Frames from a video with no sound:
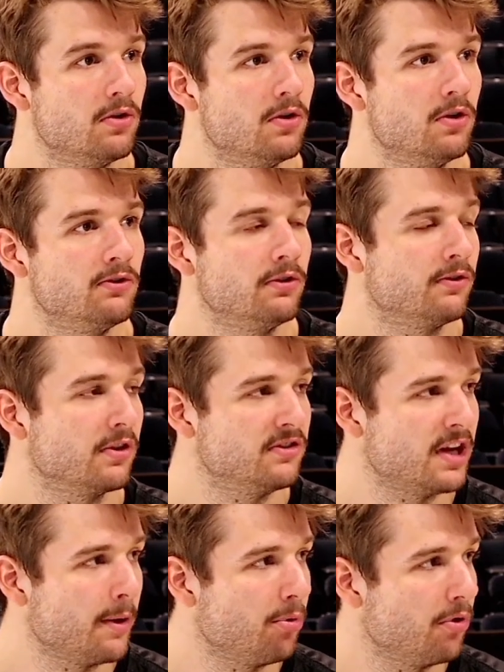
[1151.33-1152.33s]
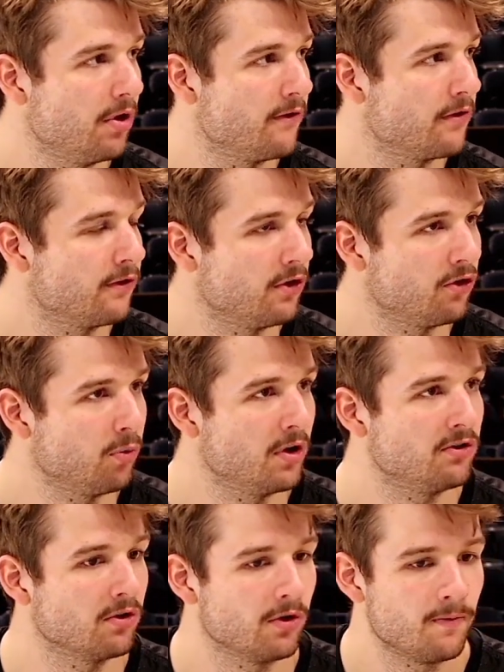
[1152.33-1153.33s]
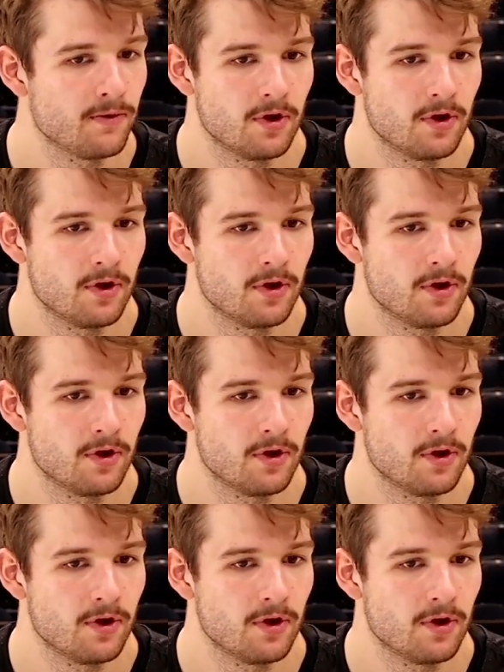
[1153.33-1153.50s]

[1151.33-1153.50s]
So for example, if the first whistle,